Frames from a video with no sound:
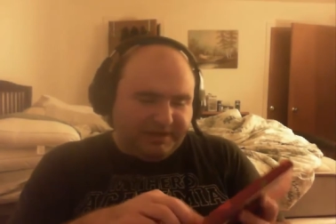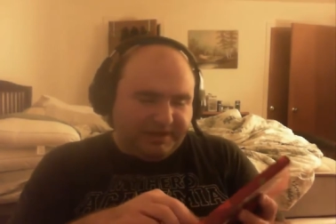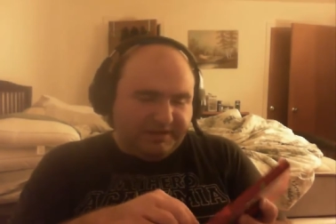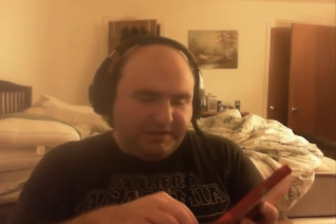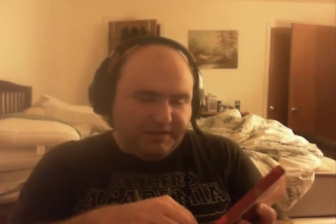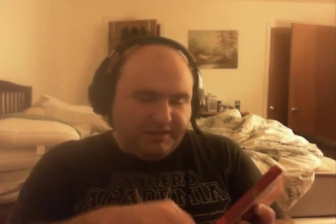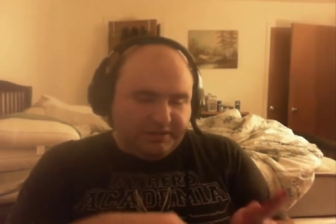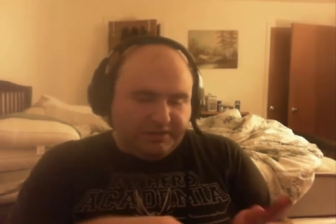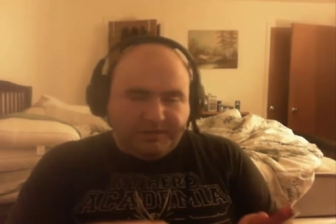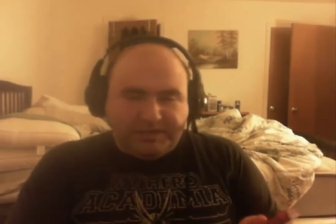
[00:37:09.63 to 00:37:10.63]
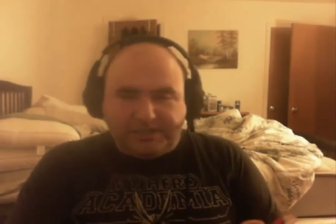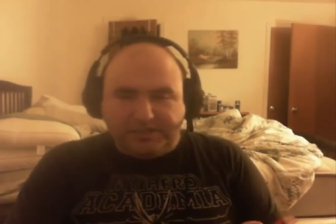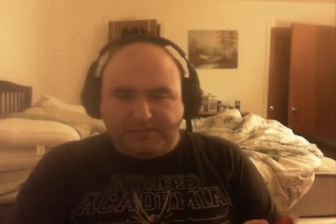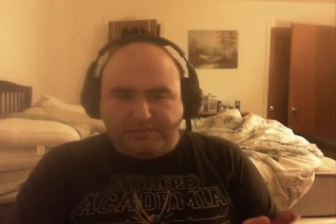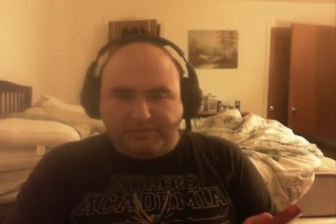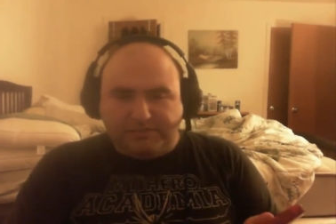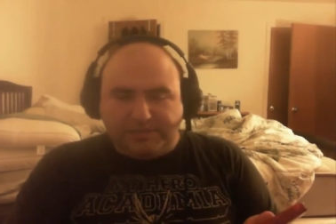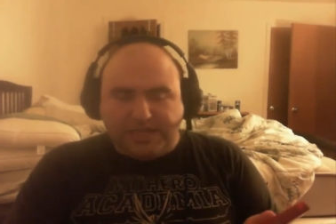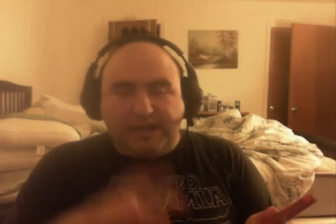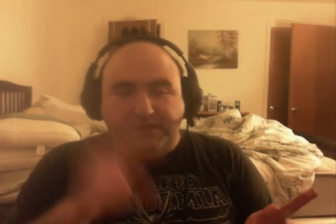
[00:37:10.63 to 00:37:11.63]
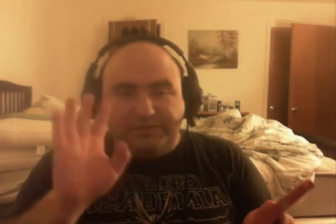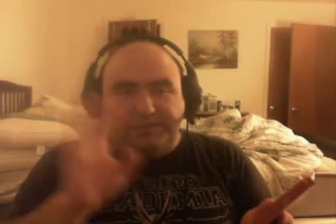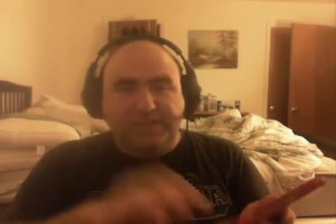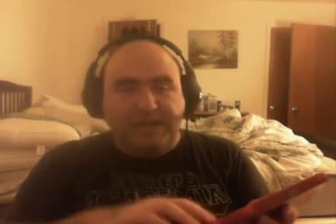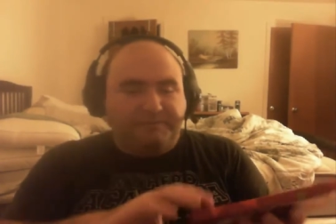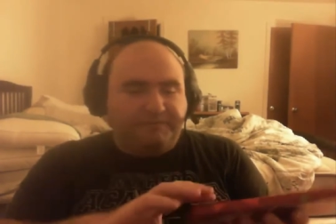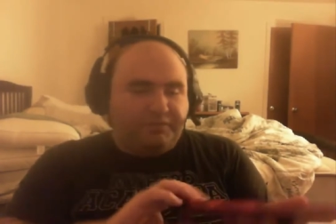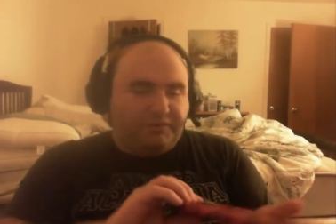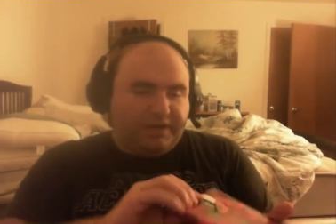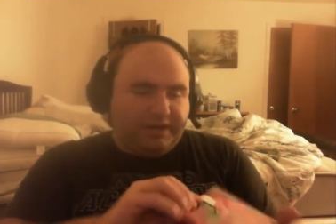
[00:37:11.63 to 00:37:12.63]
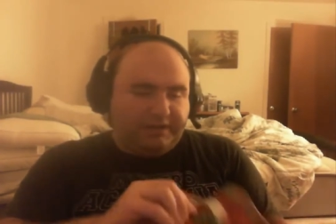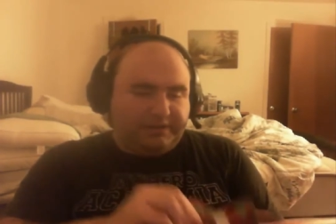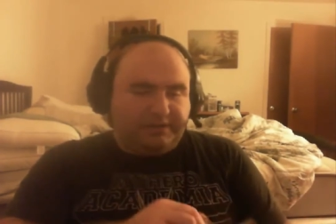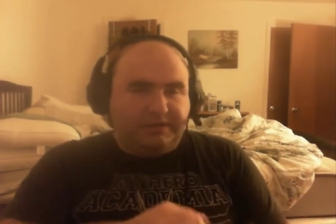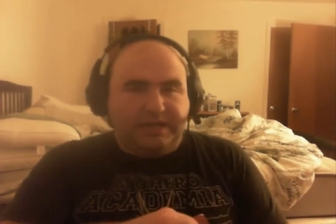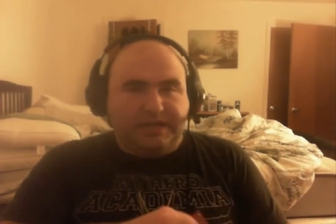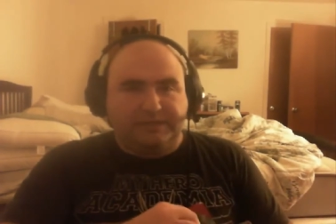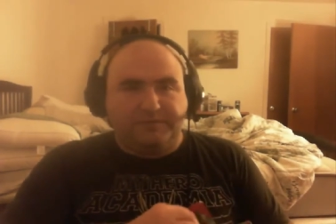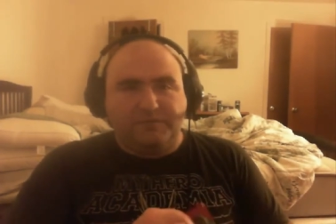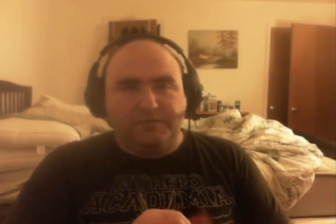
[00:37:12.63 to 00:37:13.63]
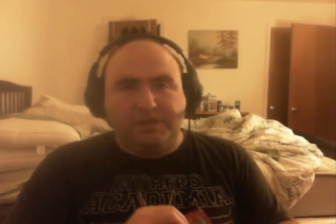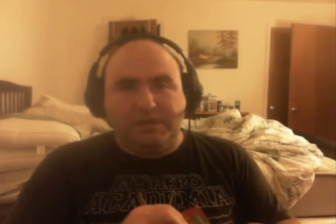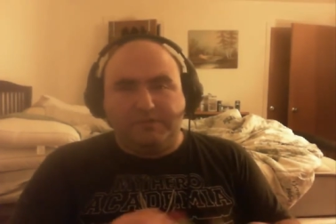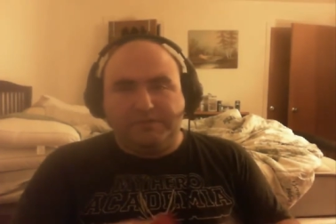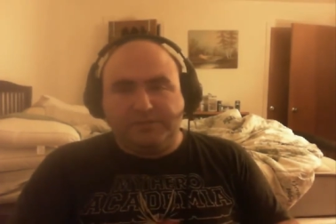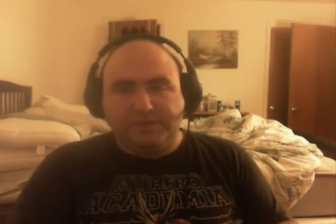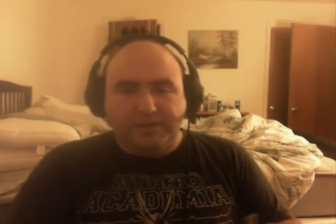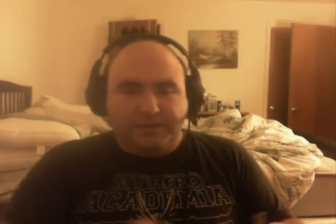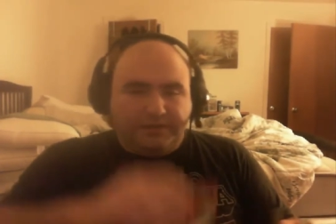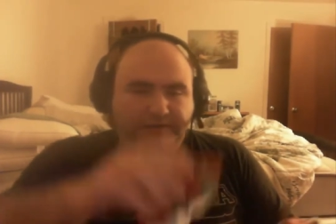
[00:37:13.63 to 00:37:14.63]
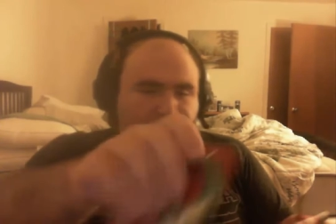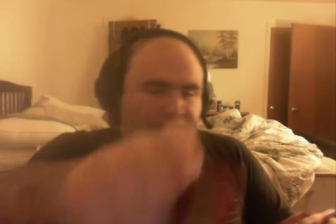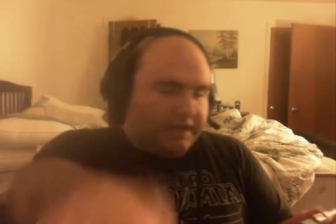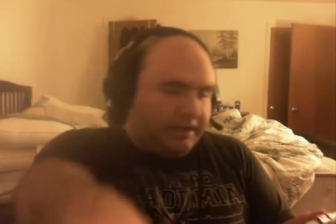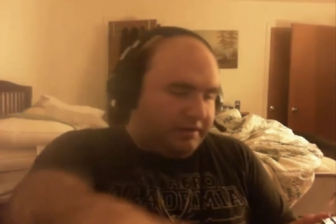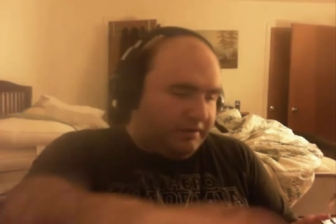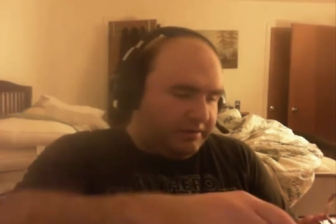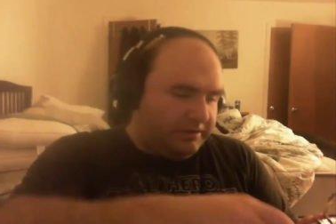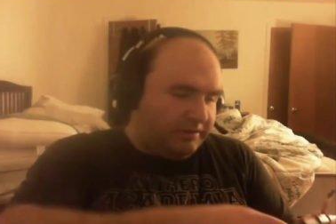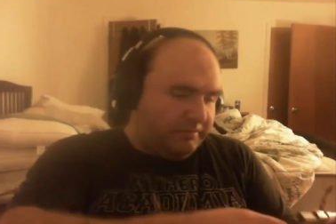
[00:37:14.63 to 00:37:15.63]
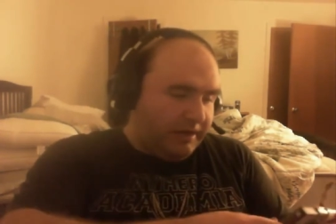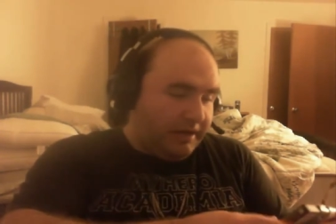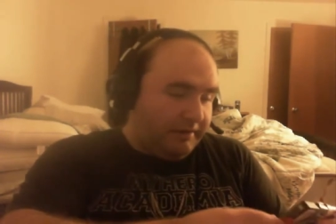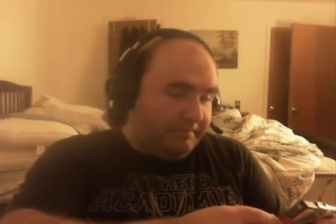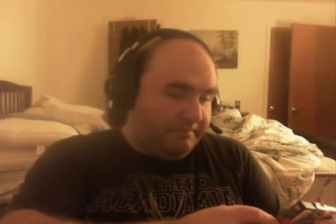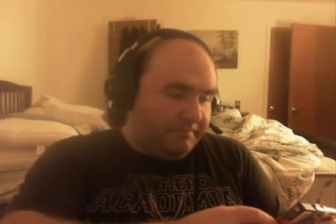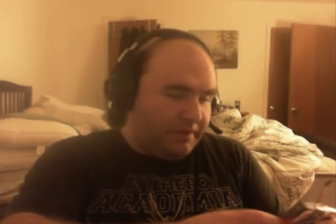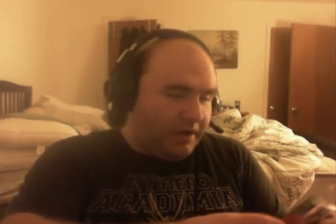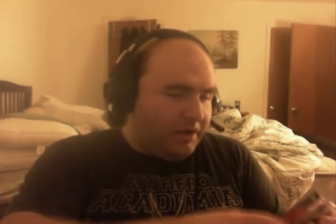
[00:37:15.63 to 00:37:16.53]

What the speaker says: too, man. So this is down to the top 4 now. These are the last 4 gifts. We're getting closer to the wire.